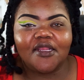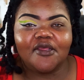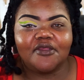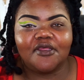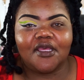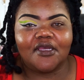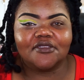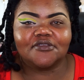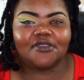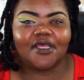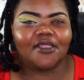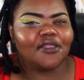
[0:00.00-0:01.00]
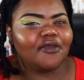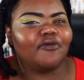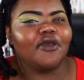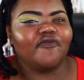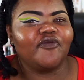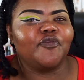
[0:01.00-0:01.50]
know you guys are like, Lynn,
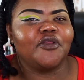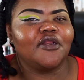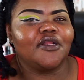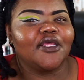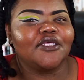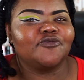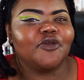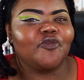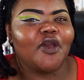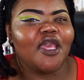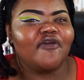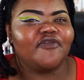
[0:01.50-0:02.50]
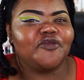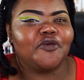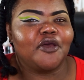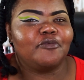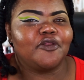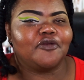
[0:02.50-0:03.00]
where have you been in the last week? Why haven't you
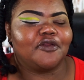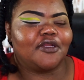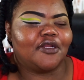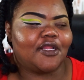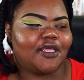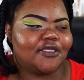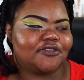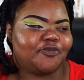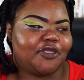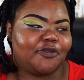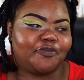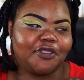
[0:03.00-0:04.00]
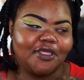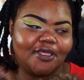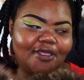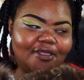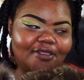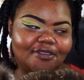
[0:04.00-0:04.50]
uploaded in the last week?
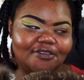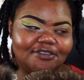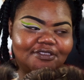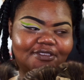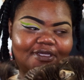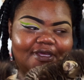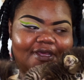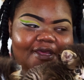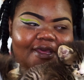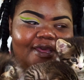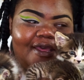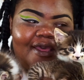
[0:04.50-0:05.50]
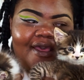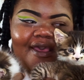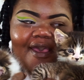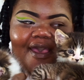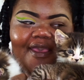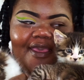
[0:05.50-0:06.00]
Because
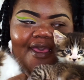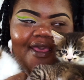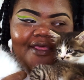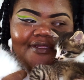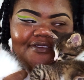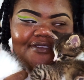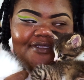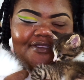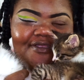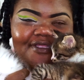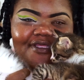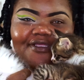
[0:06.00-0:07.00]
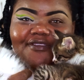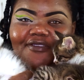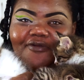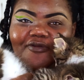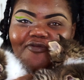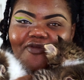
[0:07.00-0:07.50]
I got these
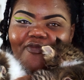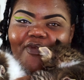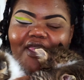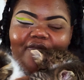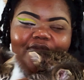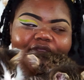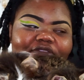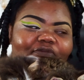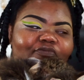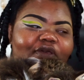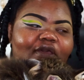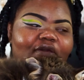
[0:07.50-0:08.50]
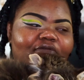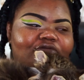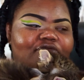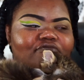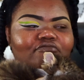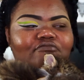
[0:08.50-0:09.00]
little three babies
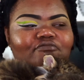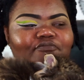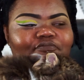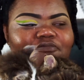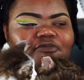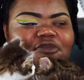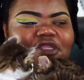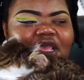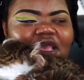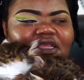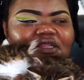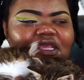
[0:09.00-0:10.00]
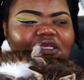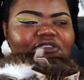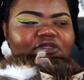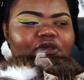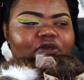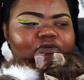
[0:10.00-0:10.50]
about 9
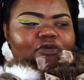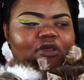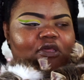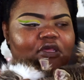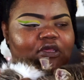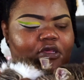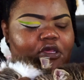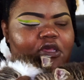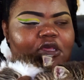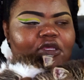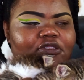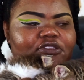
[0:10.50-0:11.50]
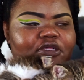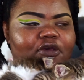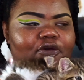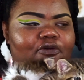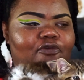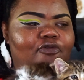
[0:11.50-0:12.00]
days ago.
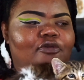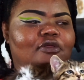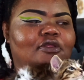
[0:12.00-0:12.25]
So